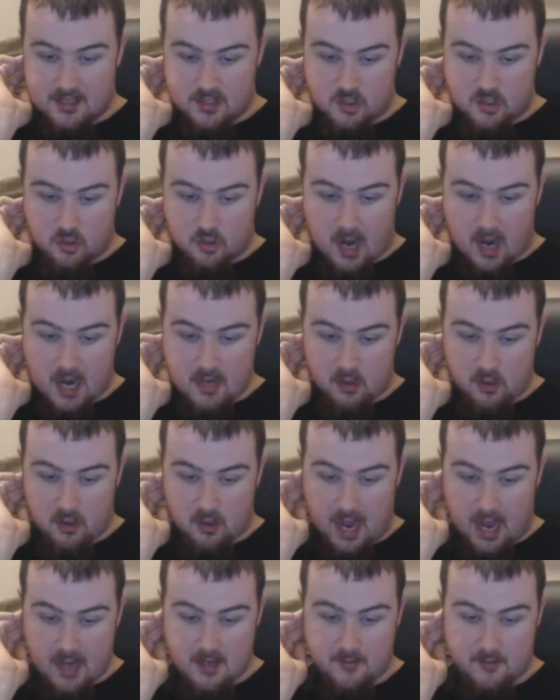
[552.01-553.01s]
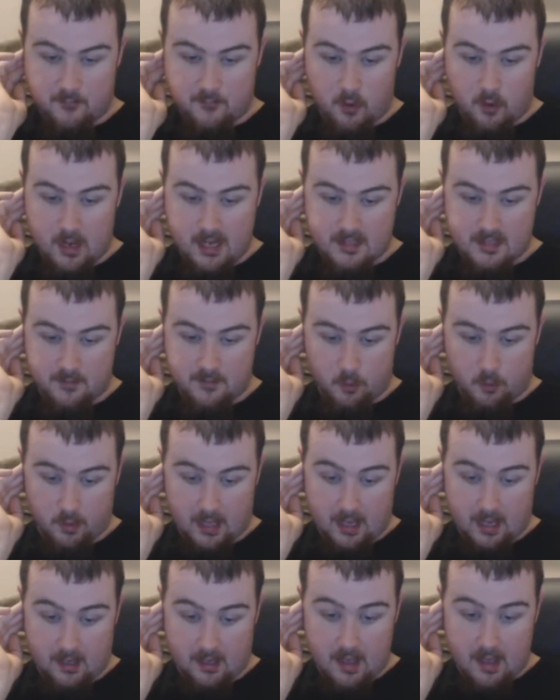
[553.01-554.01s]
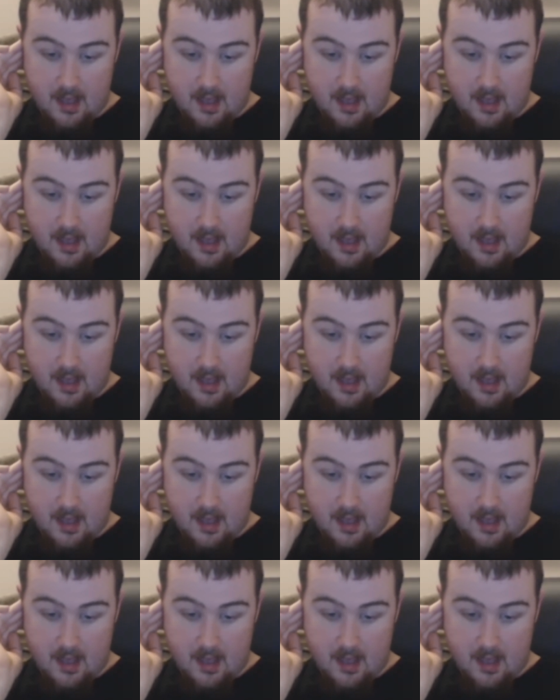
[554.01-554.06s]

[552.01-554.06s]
dried or candied fruit, it's a fruitcake.